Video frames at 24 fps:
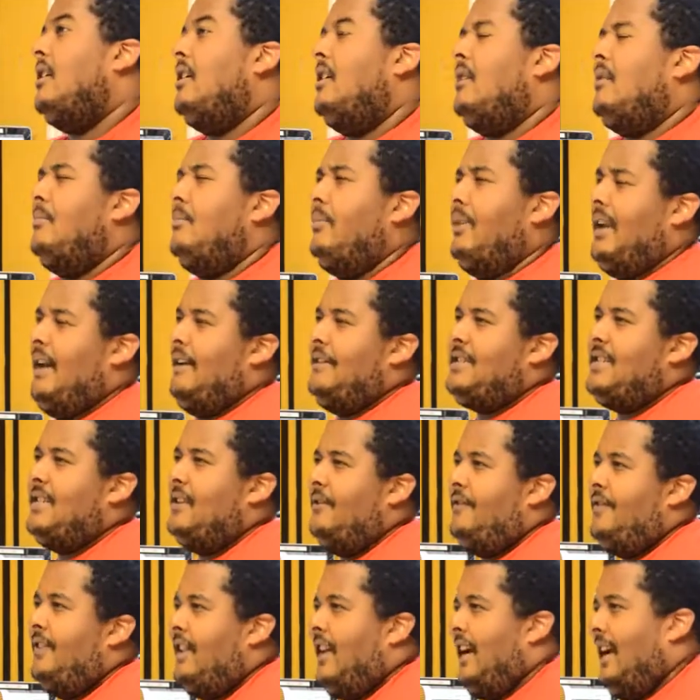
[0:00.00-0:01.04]
but I still
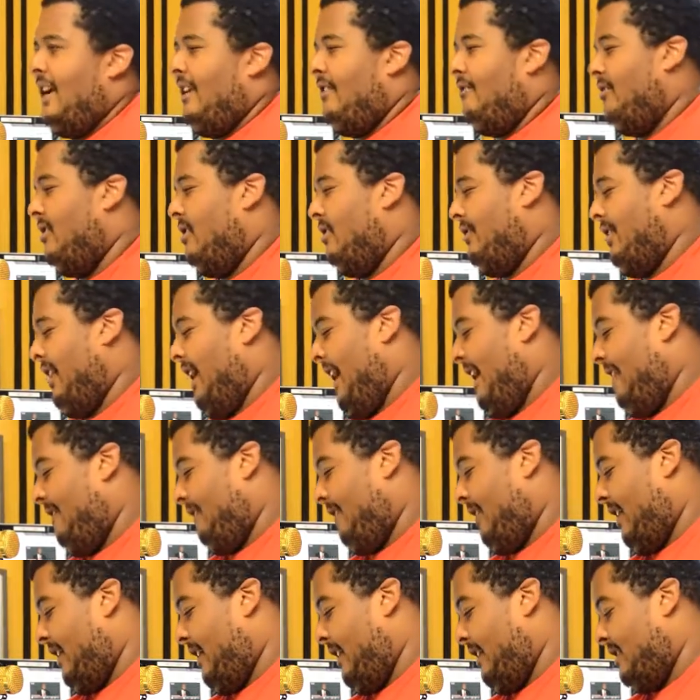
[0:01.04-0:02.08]
feel like they have
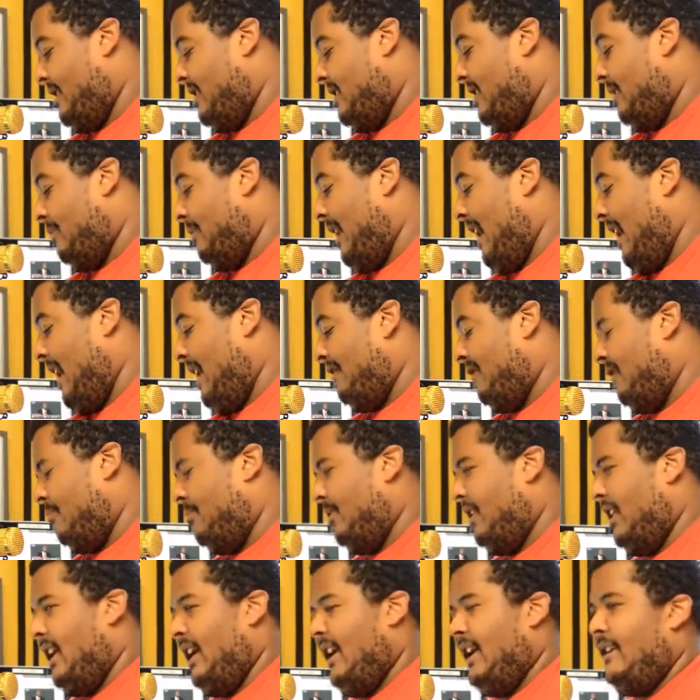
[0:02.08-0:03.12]
like some kind of a
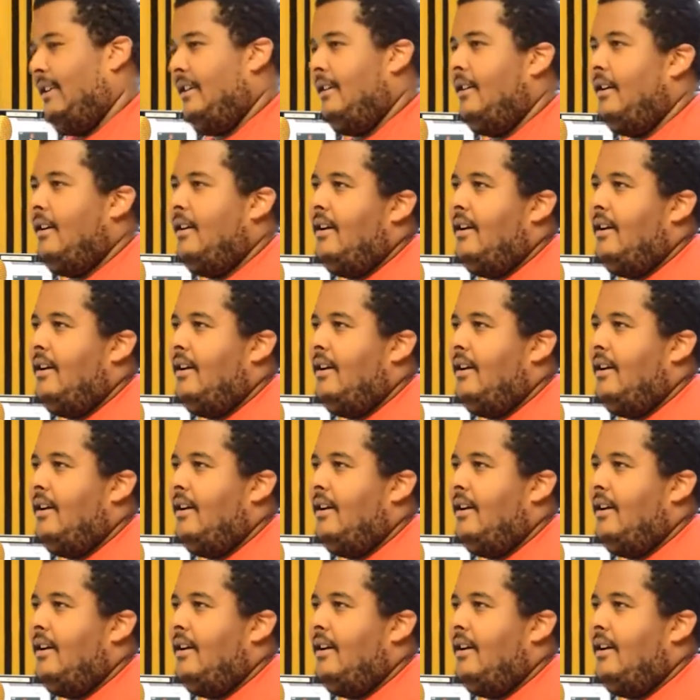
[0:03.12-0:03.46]
plan